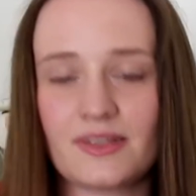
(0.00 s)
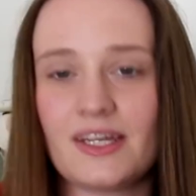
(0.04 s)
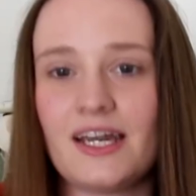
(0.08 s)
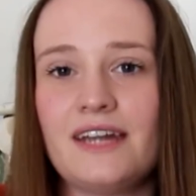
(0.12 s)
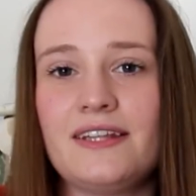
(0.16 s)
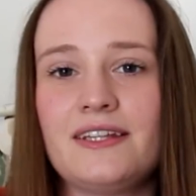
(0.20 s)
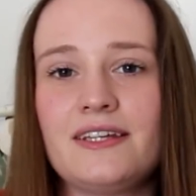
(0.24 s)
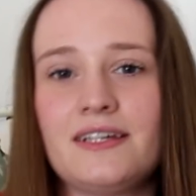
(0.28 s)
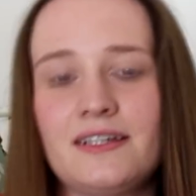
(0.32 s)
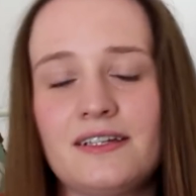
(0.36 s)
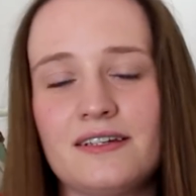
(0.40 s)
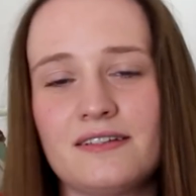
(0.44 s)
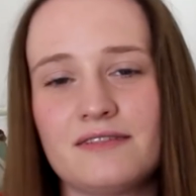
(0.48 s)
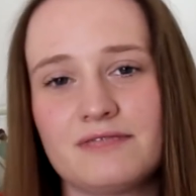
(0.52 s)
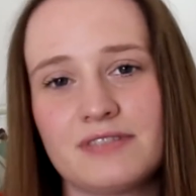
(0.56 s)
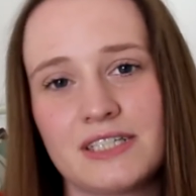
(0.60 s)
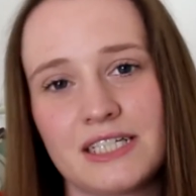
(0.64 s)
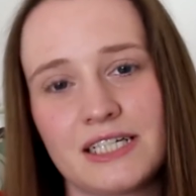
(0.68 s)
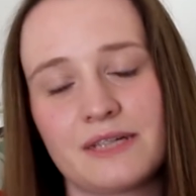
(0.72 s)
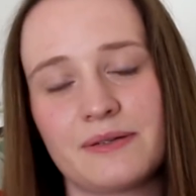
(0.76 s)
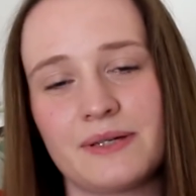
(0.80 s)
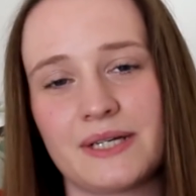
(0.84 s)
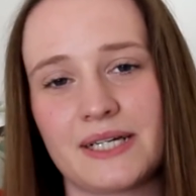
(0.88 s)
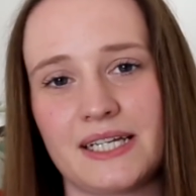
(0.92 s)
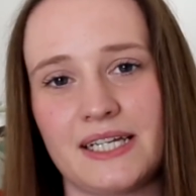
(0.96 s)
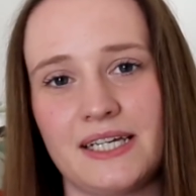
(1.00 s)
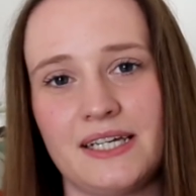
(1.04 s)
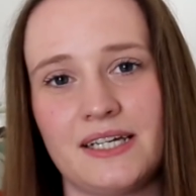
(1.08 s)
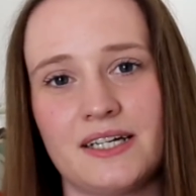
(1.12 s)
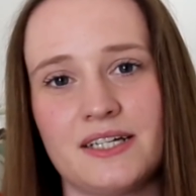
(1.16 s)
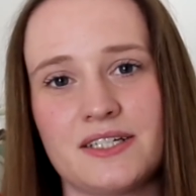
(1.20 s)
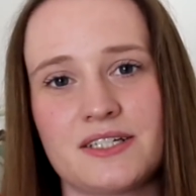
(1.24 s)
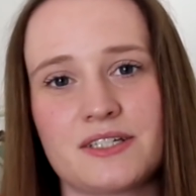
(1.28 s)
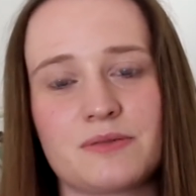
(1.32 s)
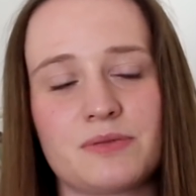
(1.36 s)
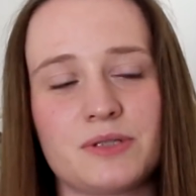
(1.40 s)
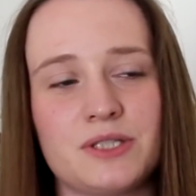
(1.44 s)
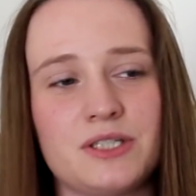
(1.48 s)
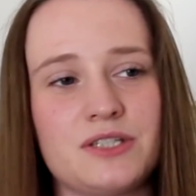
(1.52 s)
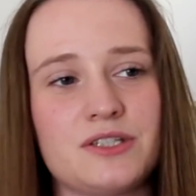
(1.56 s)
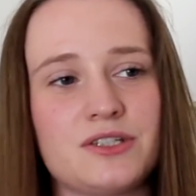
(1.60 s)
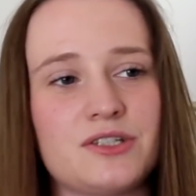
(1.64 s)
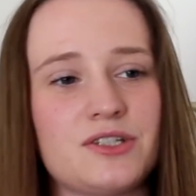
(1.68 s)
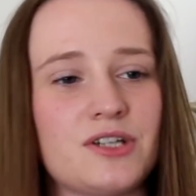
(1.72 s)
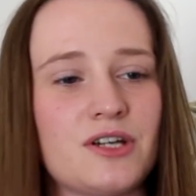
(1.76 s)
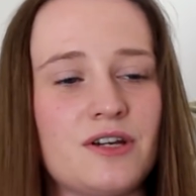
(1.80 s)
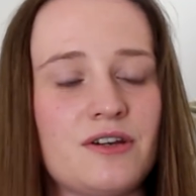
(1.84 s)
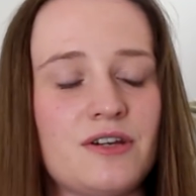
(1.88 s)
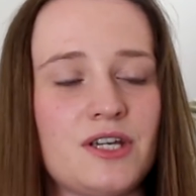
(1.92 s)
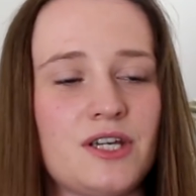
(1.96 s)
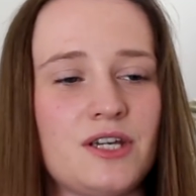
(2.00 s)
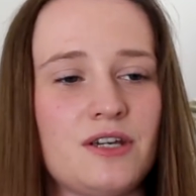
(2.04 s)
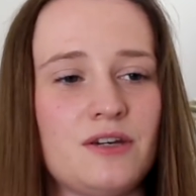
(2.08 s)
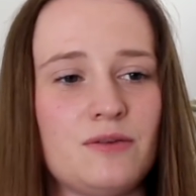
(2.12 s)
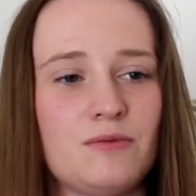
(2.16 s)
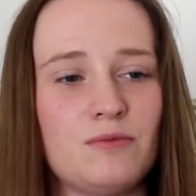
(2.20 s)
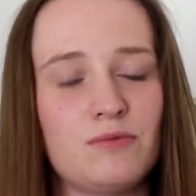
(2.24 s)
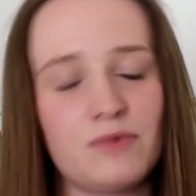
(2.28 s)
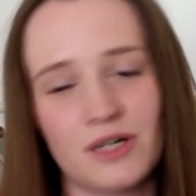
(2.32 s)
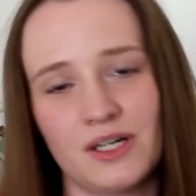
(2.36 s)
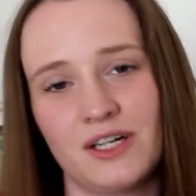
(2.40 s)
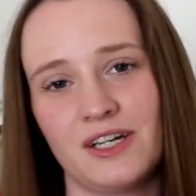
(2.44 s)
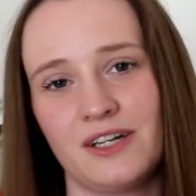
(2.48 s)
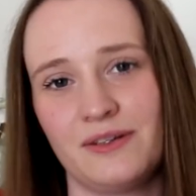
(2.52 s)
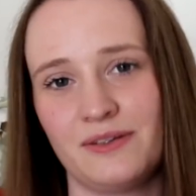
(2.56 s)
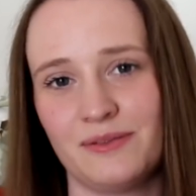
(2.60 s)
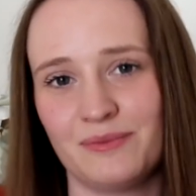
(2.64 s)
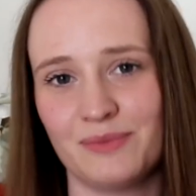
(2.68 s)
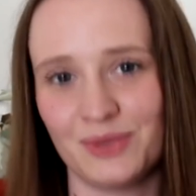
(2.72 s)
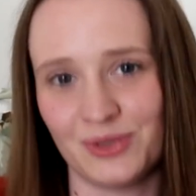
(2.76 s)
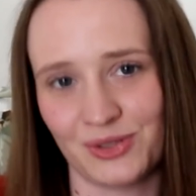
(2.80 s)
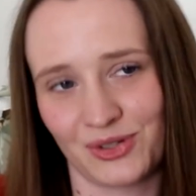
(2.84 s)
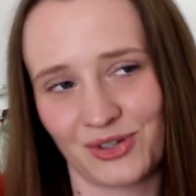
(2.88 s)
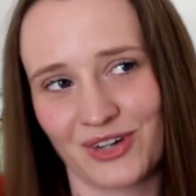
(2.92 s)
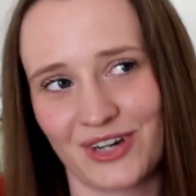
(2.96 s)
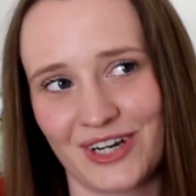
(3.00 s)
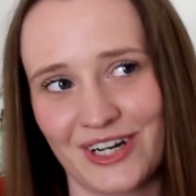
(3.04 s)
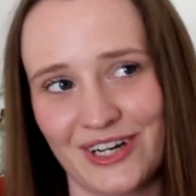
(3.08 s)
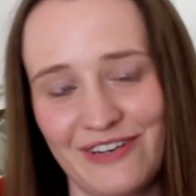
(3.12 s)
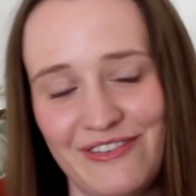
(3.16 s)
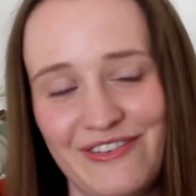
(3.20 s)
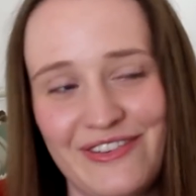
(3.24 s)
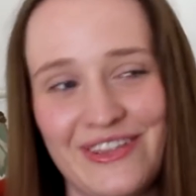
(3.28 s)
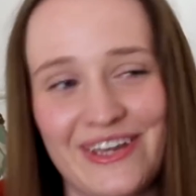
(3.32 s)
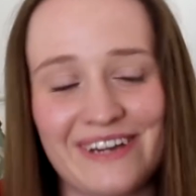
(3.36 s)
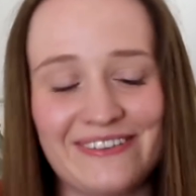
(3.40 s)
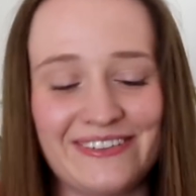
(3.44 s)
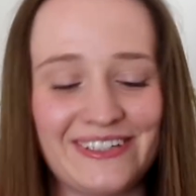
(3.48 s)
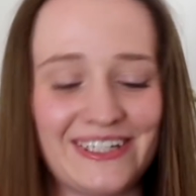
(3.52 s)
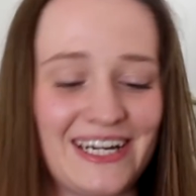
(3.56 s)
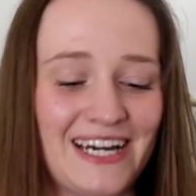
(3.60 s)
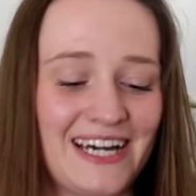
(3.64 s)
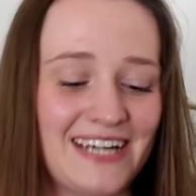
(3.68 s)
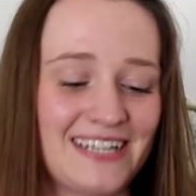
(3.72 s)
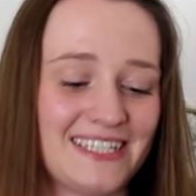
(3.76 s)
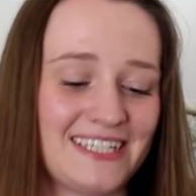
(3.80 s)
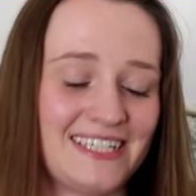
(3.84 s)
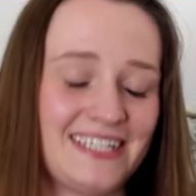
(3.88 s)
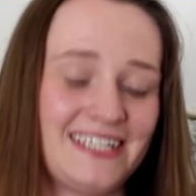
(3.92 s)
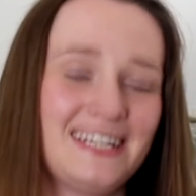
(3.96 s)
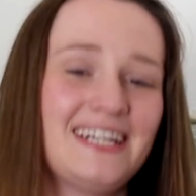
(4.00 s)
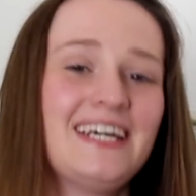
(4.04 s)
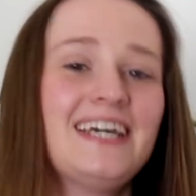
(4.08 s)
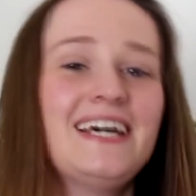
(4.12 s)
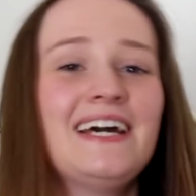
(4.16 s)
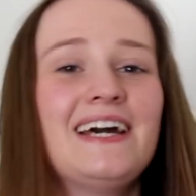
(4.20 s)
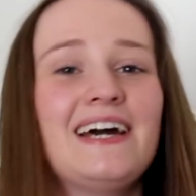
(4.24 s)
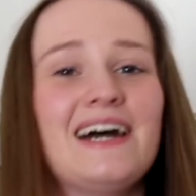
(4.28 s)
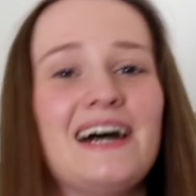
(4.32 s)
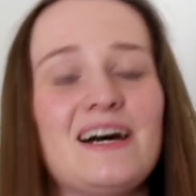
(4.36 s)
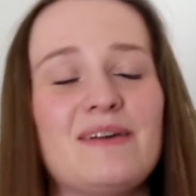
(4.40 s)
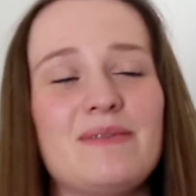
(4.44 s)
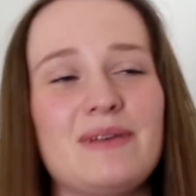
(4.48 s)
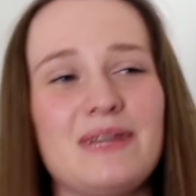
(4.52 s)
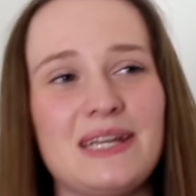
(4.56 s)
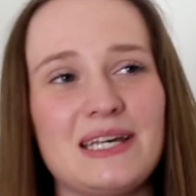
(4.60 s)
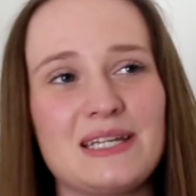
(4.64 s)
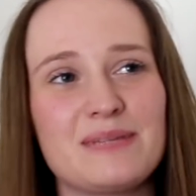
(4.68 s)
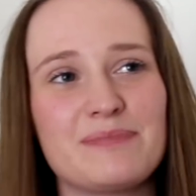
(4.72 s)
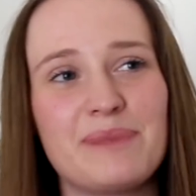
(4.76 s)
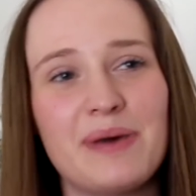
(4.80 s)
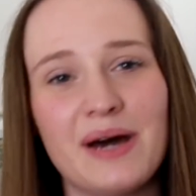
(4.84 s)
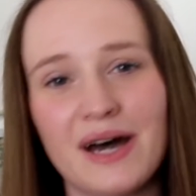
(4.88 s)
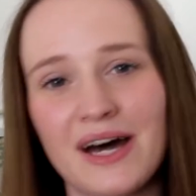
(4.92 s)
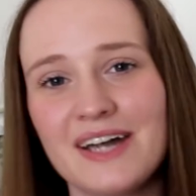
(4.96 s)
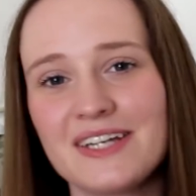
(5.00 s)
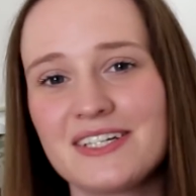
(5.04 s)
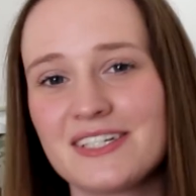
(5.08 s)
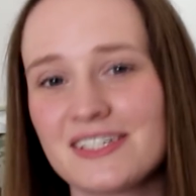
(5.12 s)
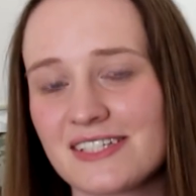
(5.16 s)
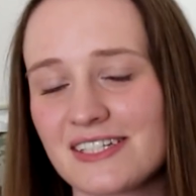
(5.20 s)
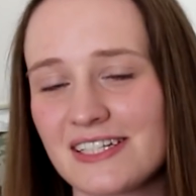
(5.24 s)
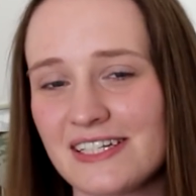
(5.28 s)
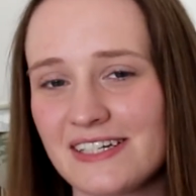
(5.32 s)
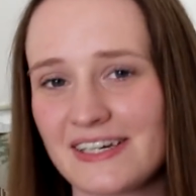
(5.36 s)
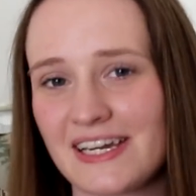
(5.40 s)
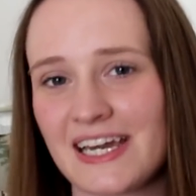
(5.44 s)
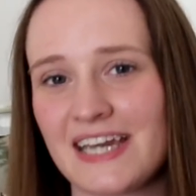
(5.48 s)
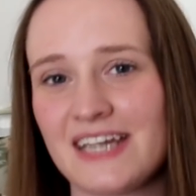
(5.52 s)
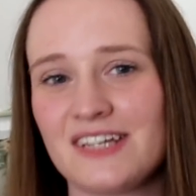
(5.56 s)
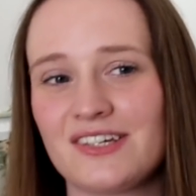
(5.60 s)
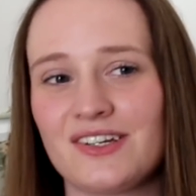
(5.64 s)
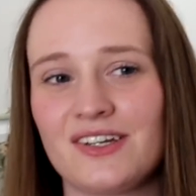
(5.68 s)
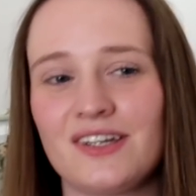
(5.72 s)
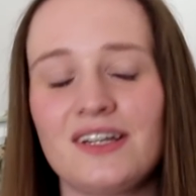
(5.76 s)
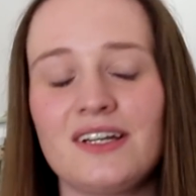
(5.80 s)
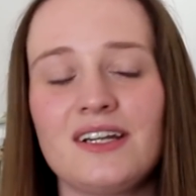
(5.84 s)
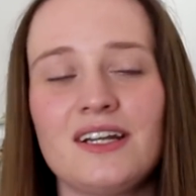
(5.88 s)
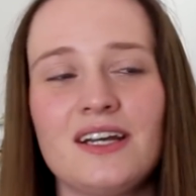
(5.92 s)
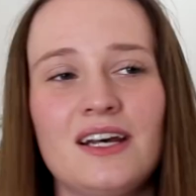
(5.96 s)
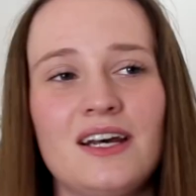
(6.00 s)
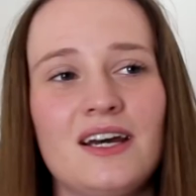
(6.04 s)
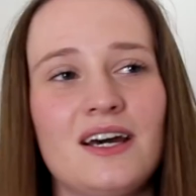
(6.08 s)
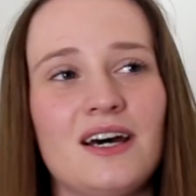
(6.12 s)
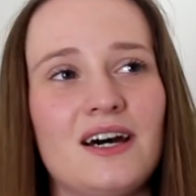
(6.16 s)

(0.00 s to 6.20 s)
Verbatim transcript: And then really quickly I just wanted to show you one more graph that I want to add in um, and that's purchase location.